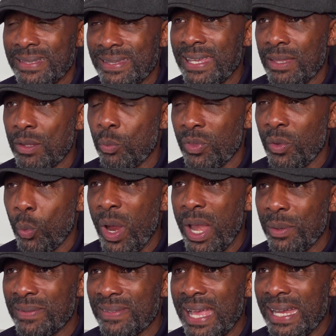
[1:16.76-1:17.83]
the
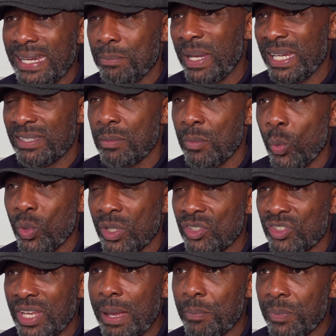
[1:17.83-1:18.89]
where he's at, he makes him a world
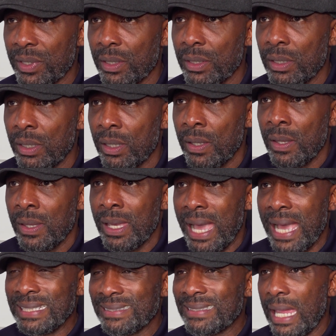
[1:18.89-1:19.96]
champion,
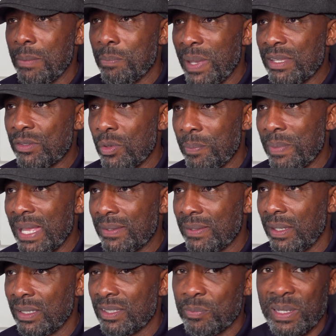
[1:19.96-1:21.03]
and he's getting better and
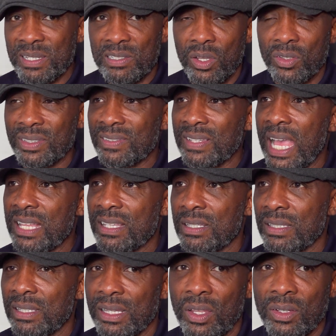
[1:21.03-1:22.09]
better, especially along
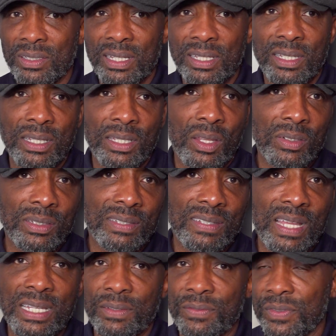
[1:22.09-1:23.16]
the
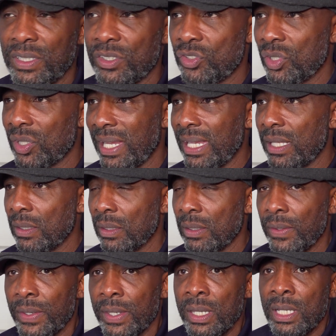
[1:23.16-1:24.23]
side of Sugar Hill.
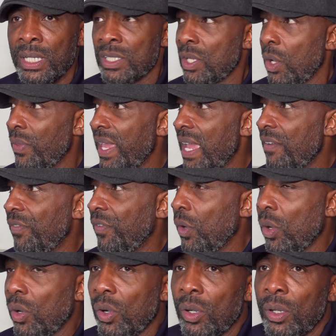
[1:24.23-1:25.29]
So
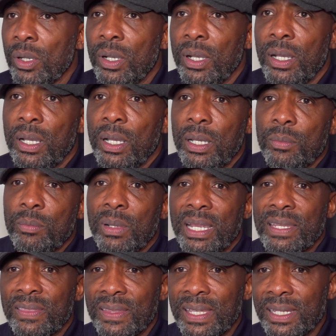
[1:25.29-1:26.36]
therefore,
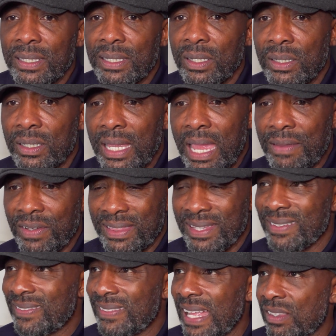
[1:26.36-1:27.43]
I think
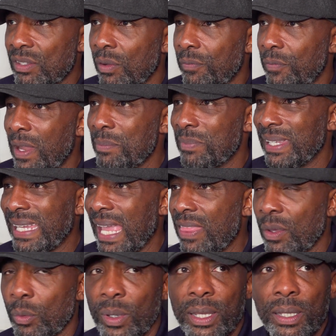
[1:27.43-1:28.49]
everything's set up for him to get
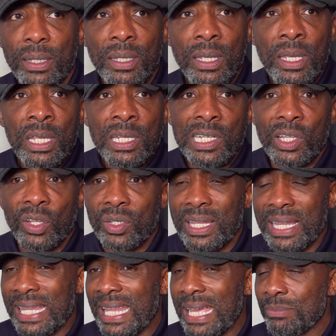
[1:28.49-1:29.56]
the win. You look
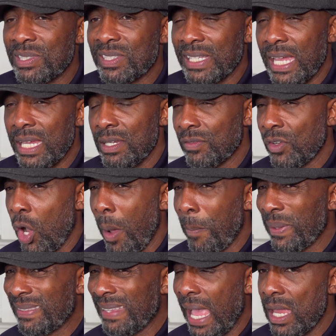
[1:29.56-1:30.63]
at the landscape, you've got
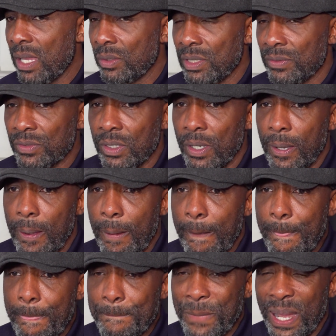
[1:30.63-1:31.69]
Opatayo, you've
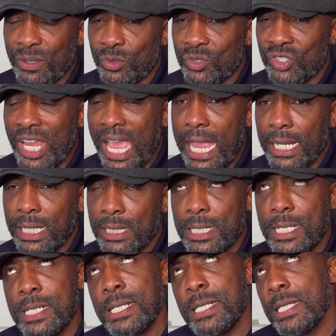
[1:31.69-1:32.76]
got Badu Jack,
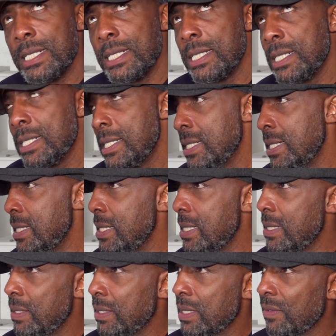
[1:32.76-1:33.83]

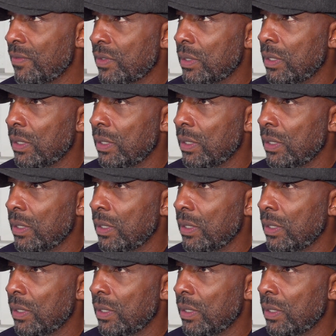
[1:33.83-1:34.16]
you've